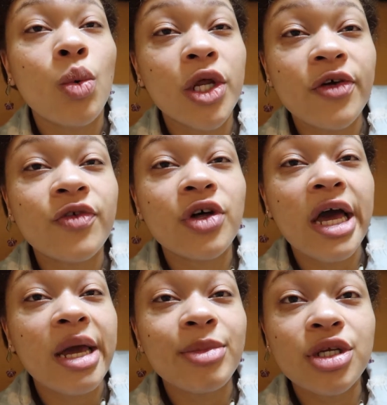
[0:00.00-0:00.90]
wonderful
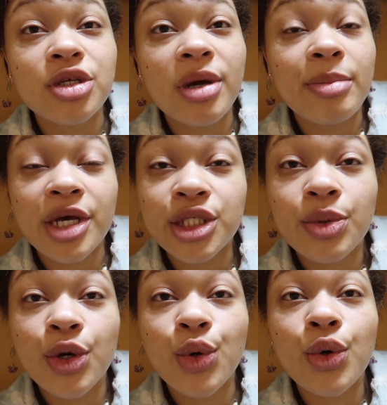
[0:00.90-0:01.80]
i am gonna do my best
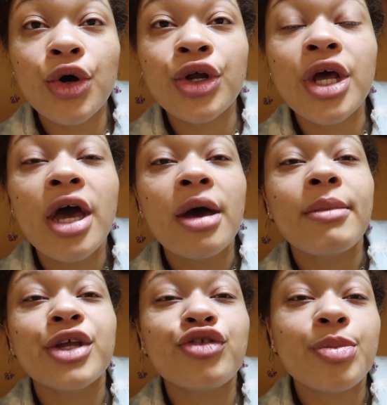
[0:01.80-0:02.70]
to record
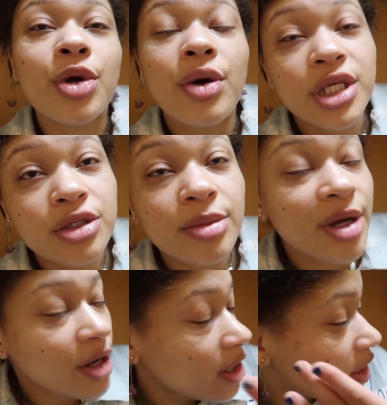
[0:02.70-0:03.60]
my trip going to
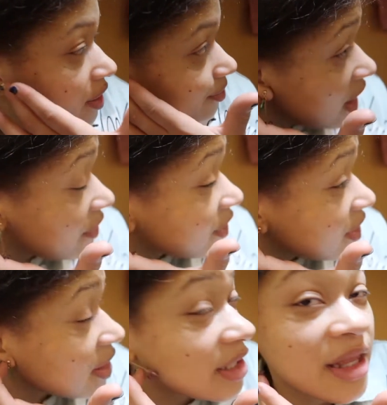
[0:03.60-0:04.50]
america and
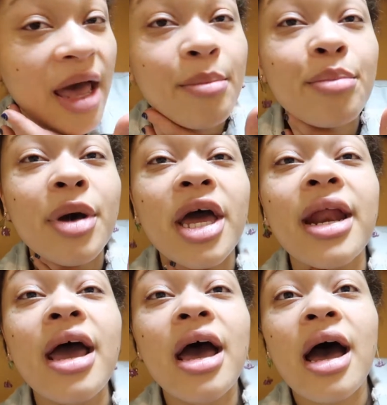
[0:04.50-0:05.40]
everything like that but